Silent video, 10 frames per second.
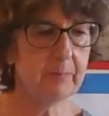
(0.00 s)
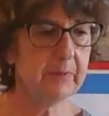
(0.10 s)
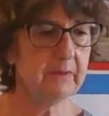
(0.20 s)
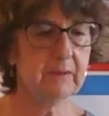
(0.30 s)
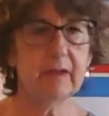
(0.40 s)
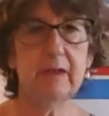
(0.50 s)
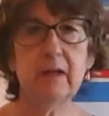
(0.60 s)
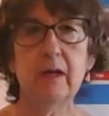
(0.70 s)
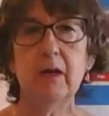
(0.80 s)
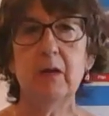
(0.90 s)
building
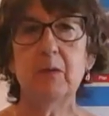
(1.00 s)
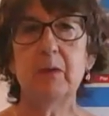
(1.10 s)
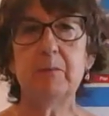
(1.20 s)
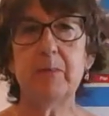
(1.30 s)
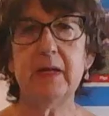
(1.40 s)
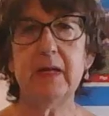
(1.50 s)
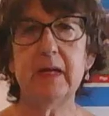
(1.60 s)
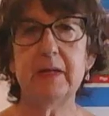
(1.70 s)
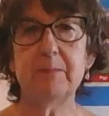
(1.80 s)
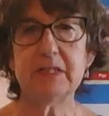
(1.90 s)
would be
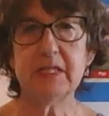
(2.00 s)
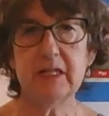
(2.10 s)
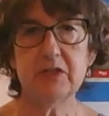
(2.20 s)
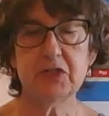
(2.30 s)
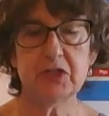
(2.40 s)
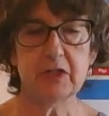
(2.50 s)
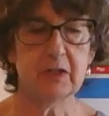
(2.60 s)
imitation.